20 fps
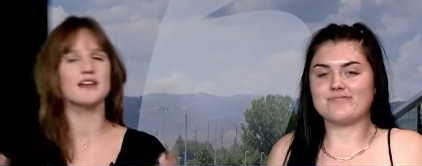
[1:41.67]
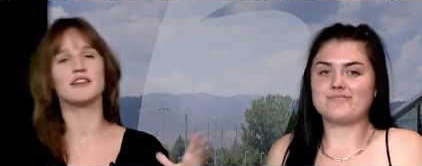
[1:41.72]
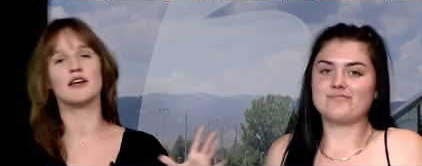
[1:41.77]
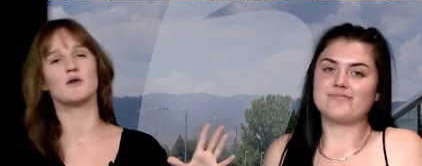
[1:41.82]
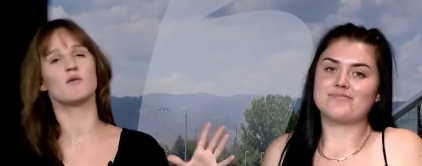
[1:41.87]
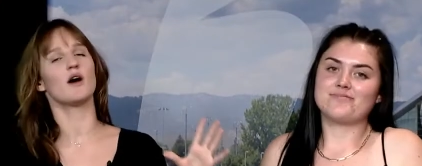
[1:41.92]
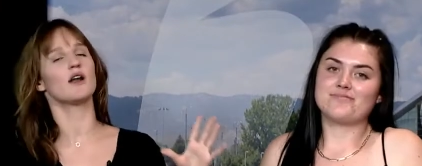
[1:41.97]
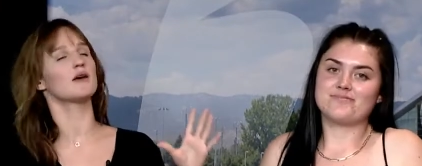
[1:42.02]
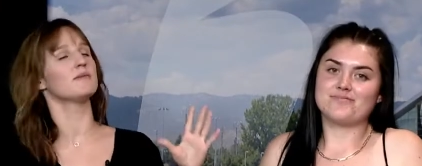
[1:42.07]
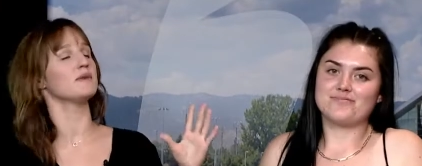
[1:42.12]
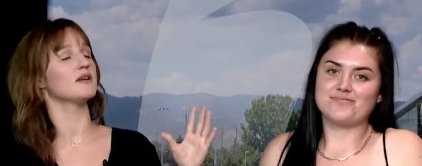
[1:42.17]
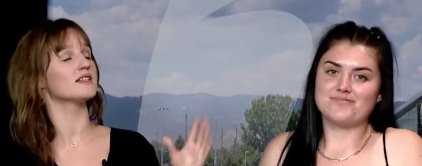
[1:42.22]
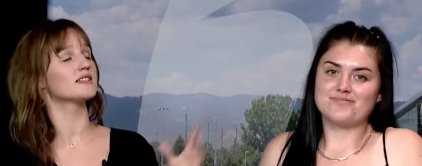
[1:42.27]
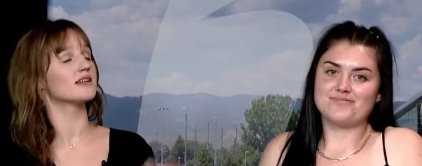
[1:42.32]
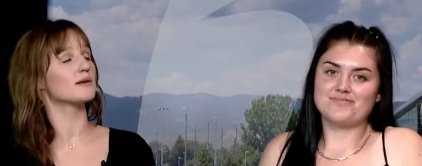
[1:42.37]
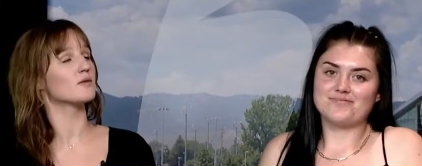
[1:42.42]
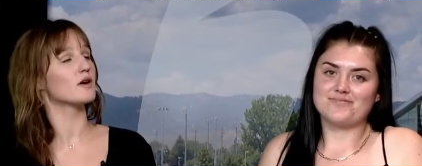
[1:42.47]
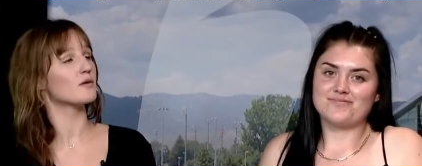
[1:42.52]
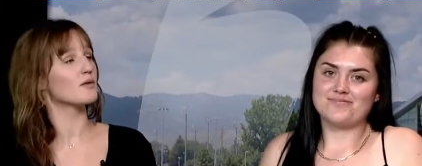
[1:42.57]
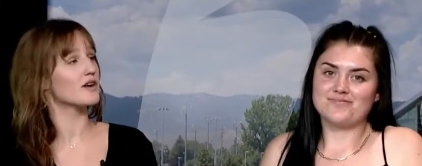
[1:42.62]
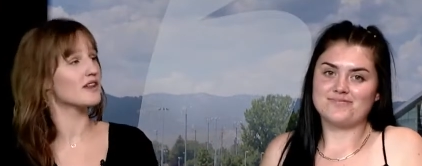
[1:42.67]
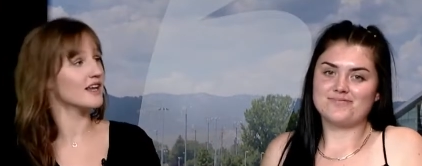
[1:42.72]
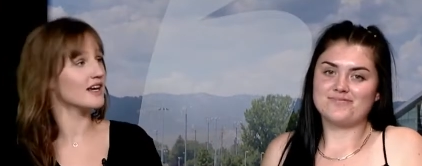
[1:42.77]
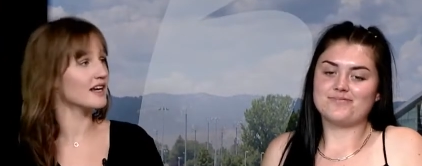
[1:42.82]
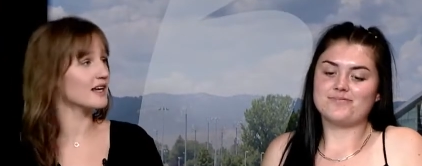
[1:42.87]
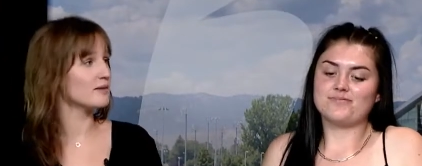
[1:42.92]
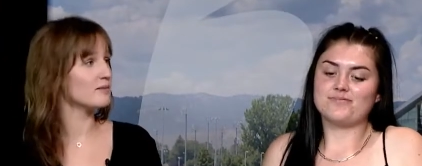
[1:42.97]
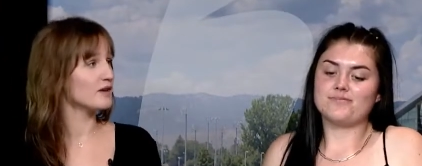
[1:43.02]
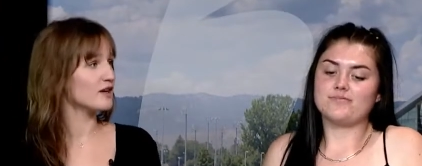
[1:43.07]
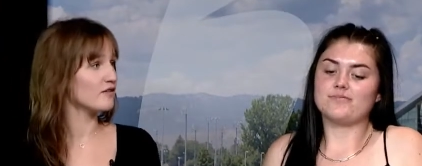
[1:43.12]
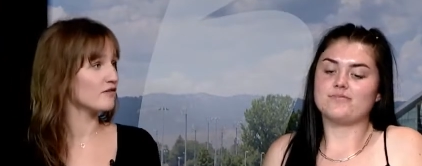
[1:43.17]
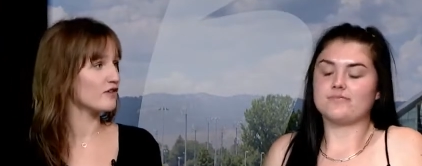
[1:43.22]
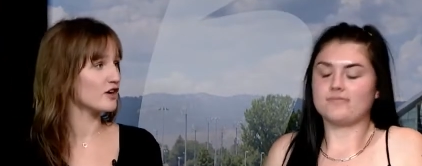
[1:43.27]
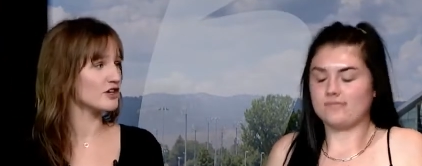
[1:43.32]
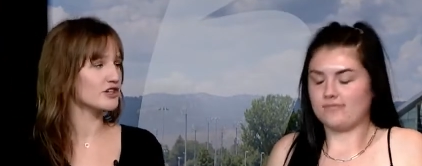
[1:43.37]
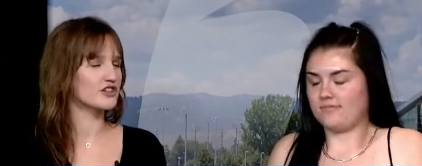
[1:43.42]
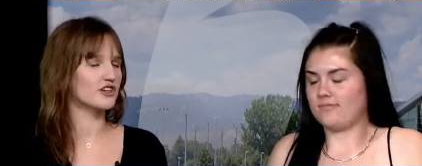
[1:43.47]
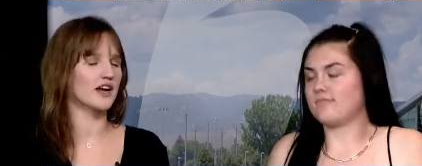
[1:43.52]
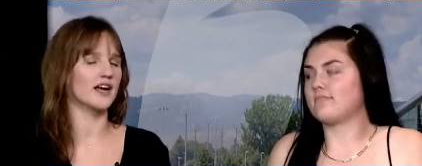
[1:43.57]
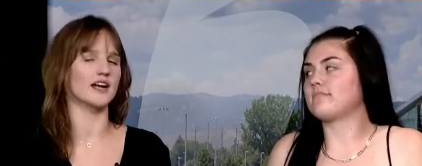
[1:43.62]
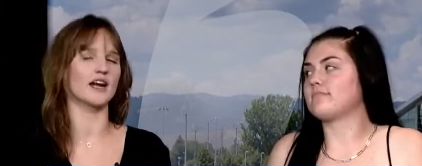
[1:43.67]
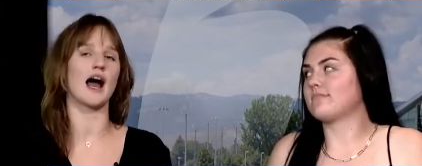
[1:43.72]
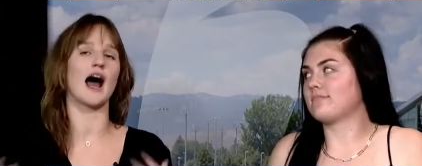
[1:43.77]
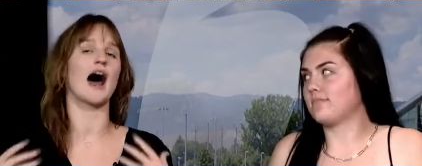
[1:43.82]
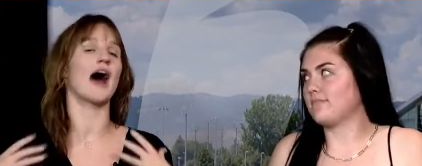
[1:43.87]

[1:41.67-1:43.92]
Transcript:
Speaker 1: They want to be somewhere where they can be first string.